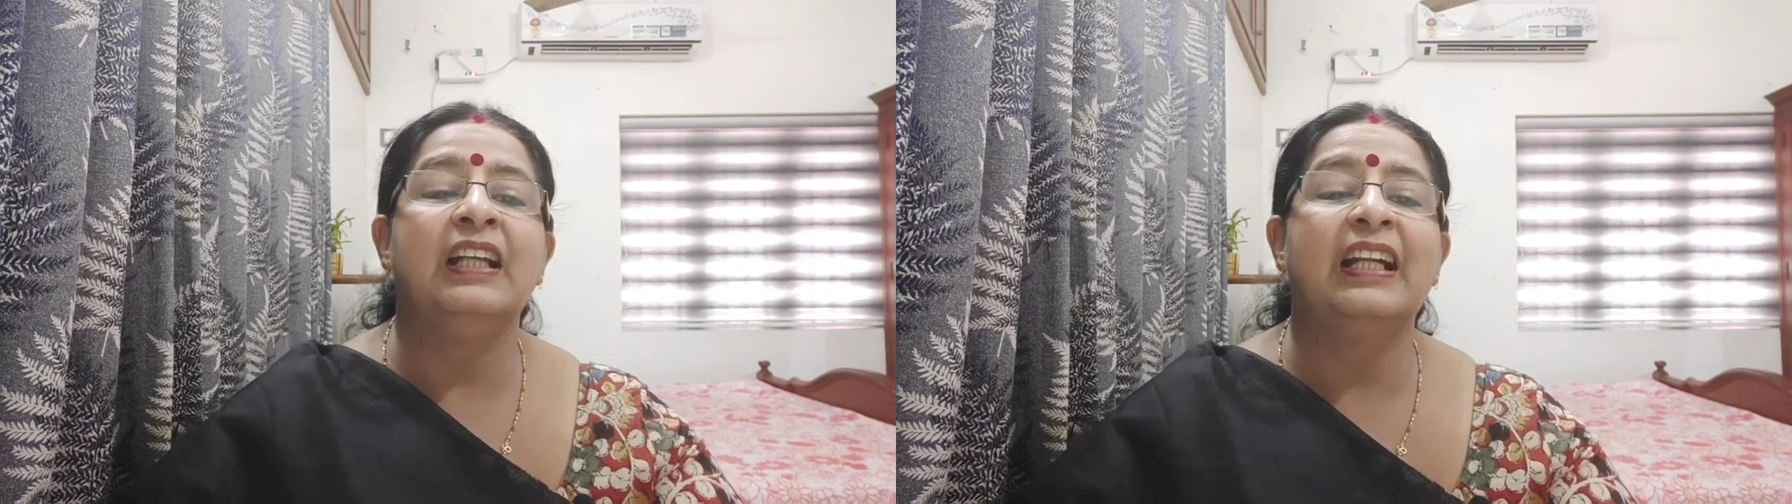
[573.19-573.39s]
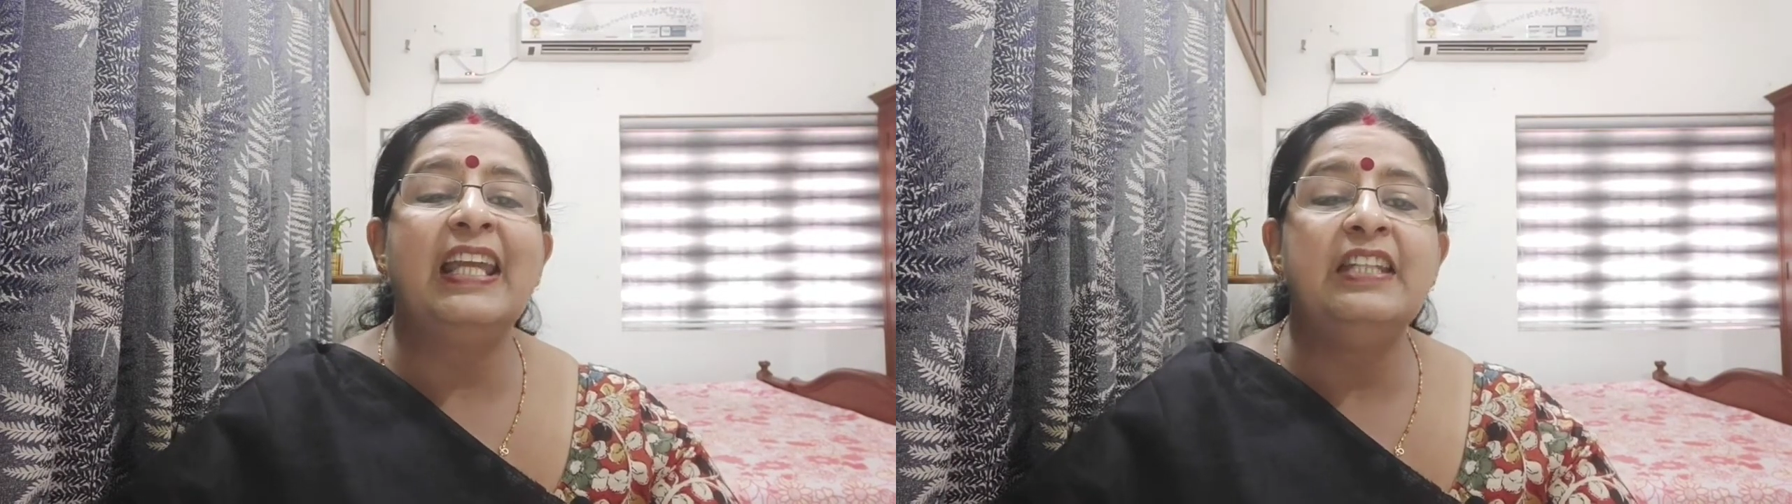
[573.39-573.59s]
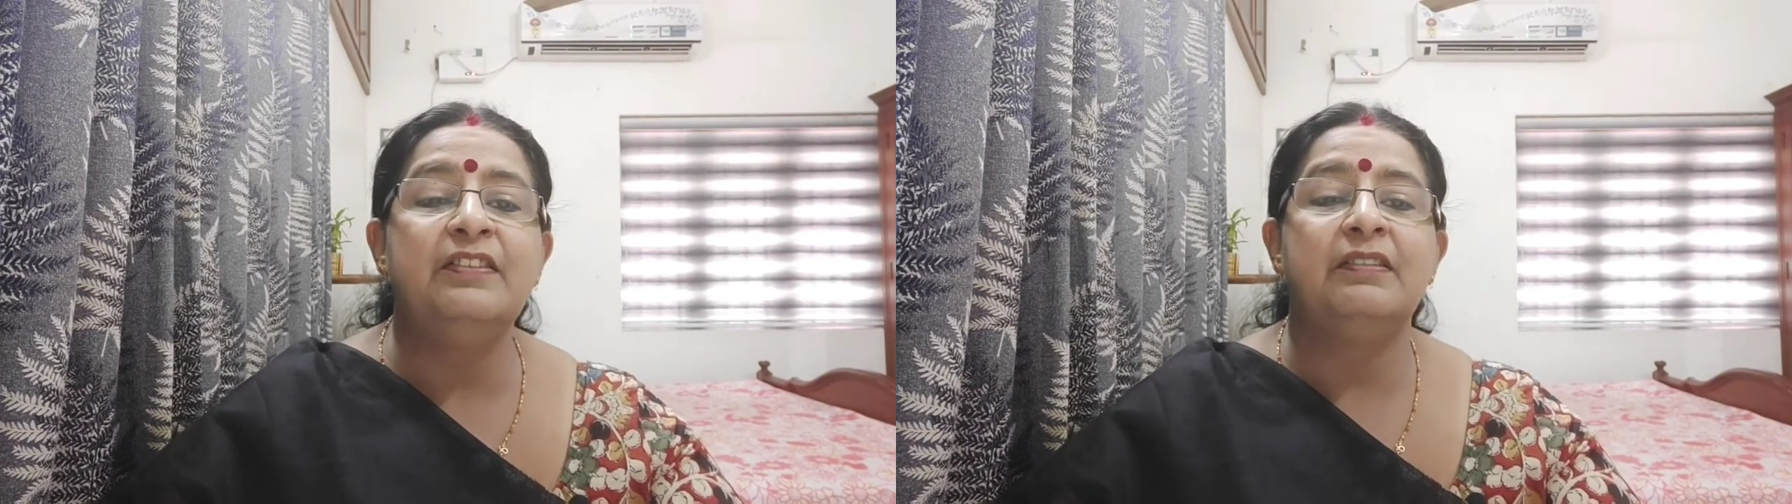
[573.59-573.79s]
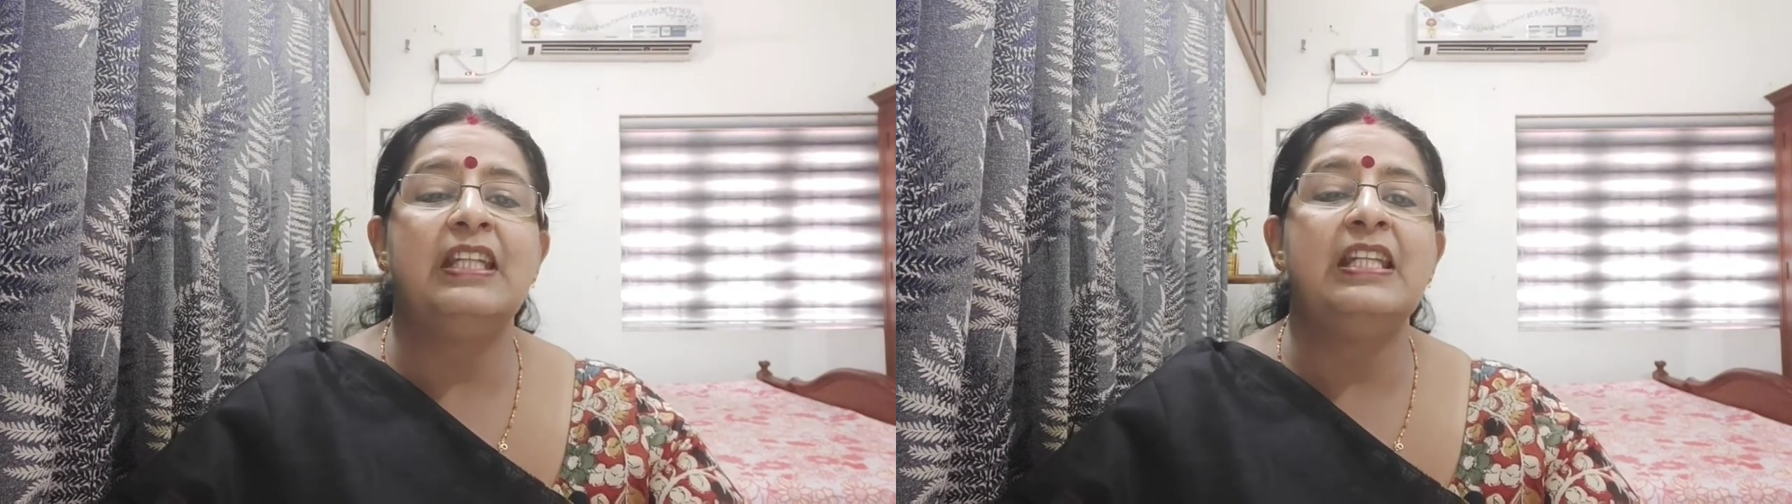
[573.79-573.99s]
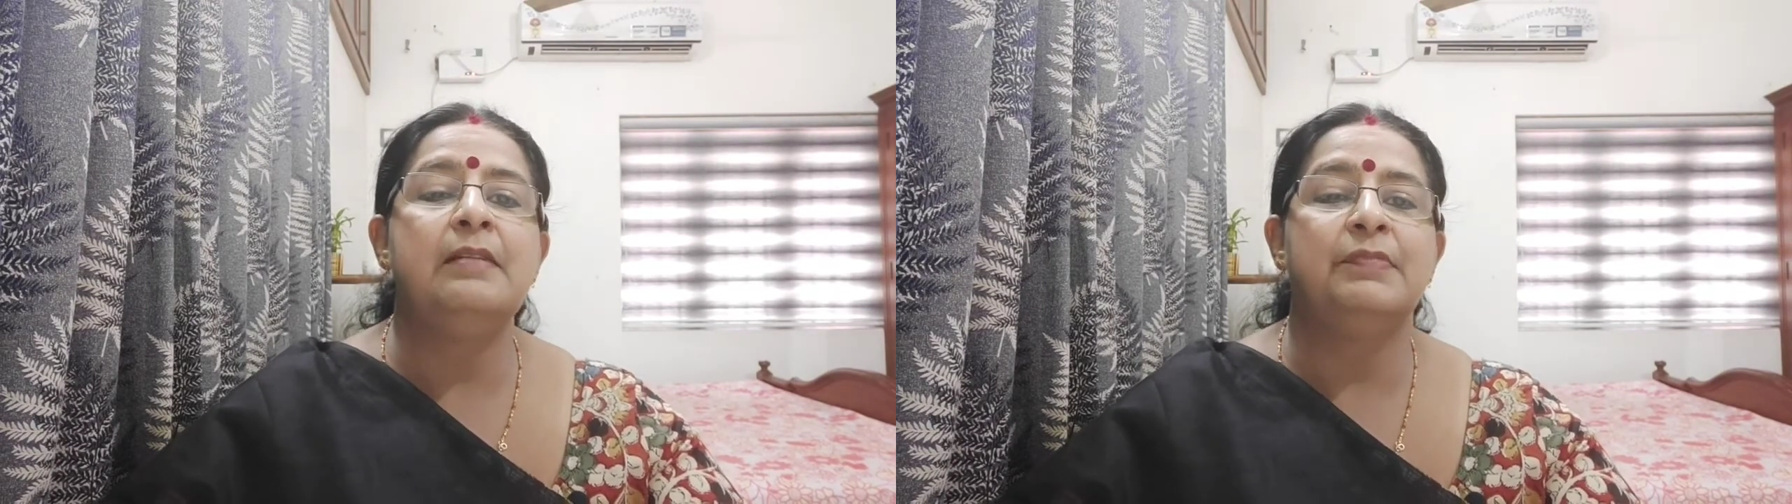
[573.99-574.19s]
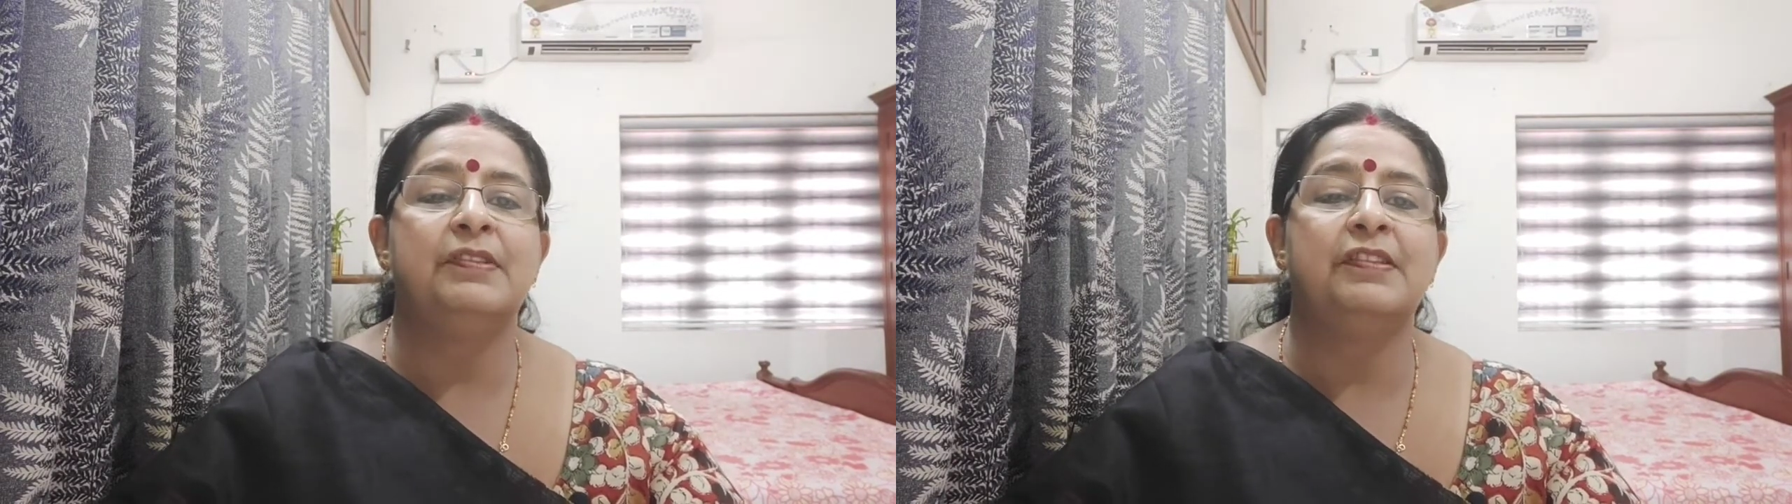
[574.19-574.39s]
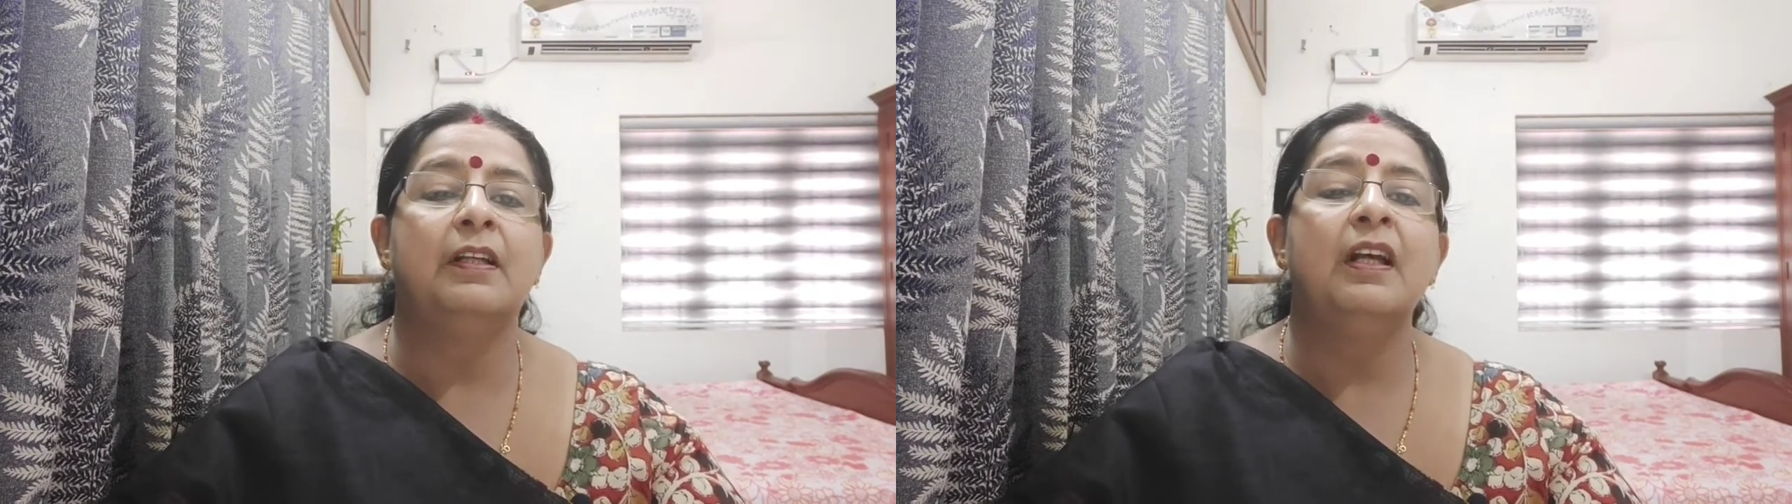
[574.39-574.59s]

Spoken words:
great themes,